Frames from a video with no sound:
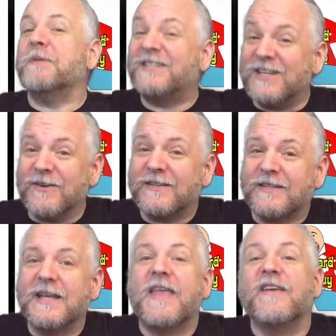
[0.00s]
But
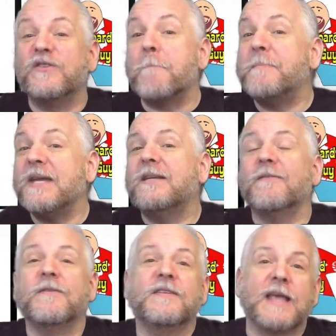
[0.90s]
seriously, there's a big
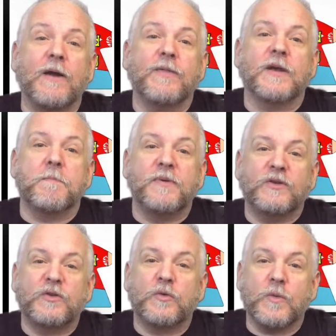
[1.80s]
difference out there
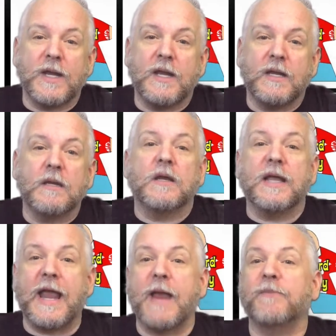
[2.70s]
between
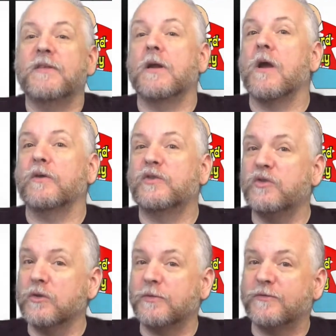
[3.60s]
games that are
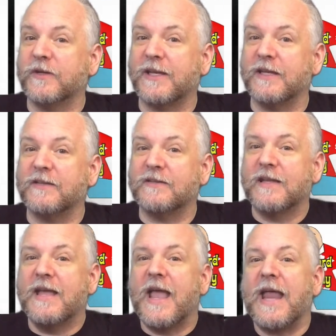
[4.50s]
suitable for kids
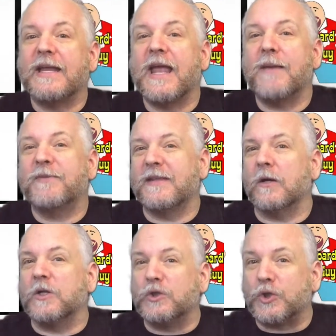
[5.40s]
and games that
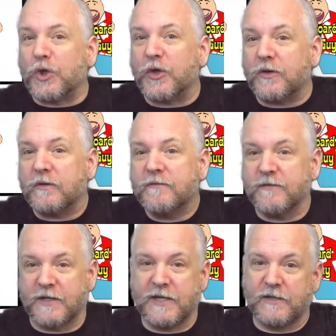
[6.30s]
are good
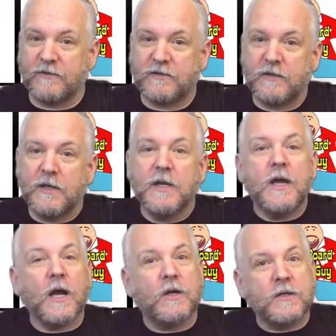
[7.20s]
for kids.
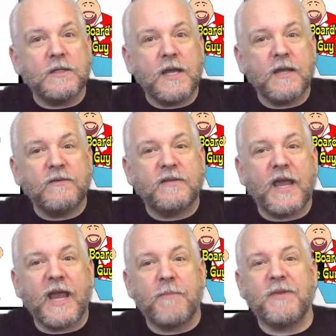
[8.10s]
A good kids
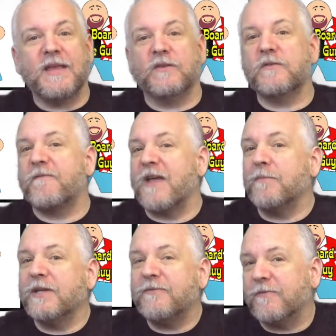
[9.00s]
game is
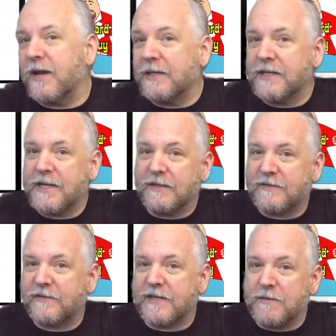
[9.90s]
family friendly in
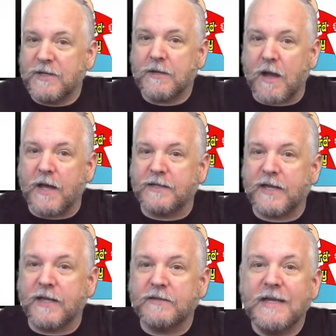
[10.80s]
its theme and
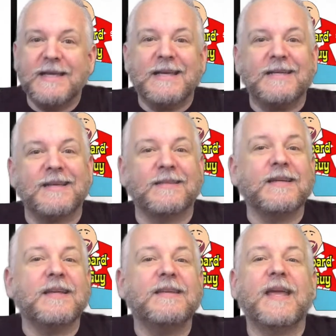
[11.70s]
content,
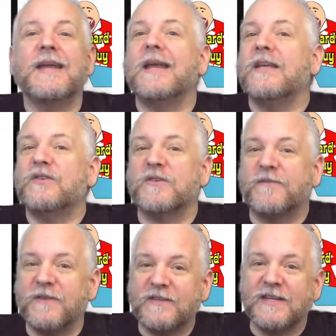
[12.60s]
doesn't contain any
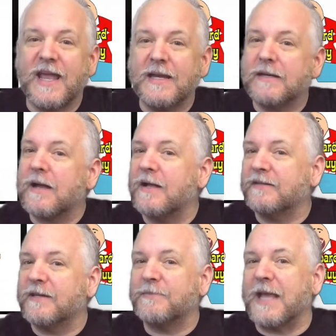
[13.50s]
sophisticated
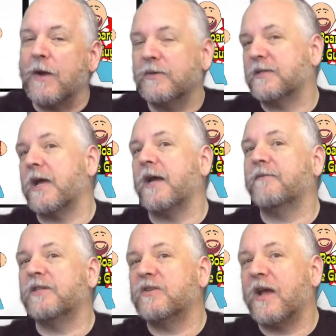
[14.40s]
concepts outside
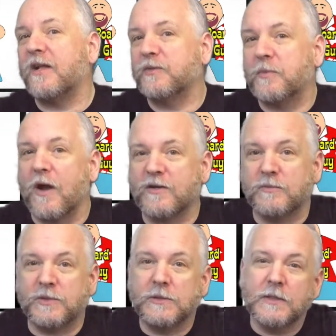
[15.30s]
of the child's
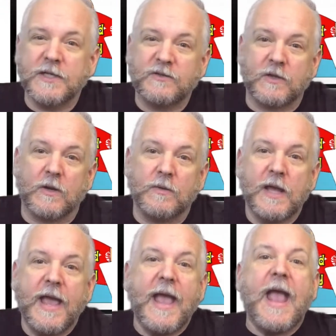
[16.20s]
proximal learning zone,
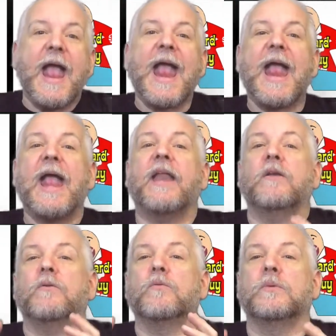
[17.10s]

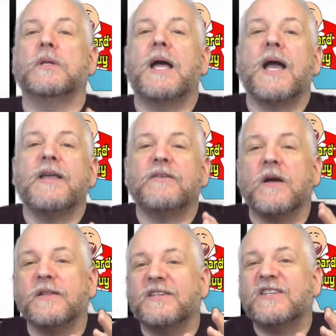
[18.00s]
and relies
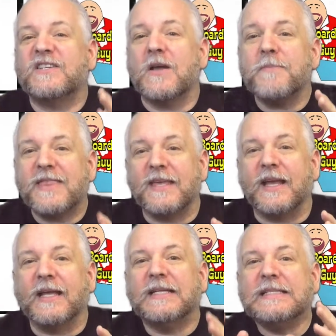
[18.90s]
on
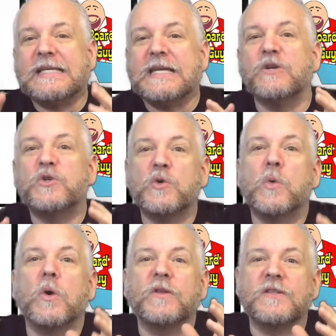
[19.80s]
something geared
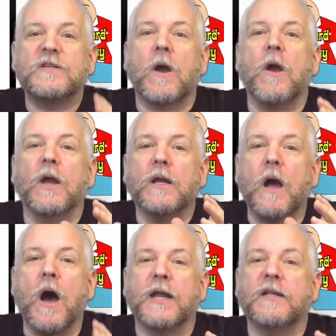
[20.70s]
towards the target
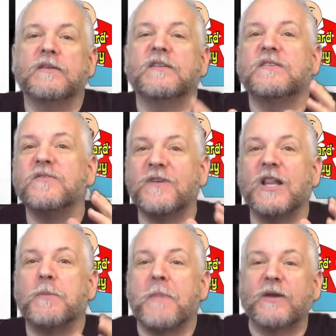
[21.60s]
audience's
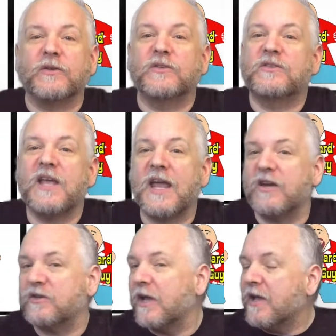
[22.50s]
developmental stage.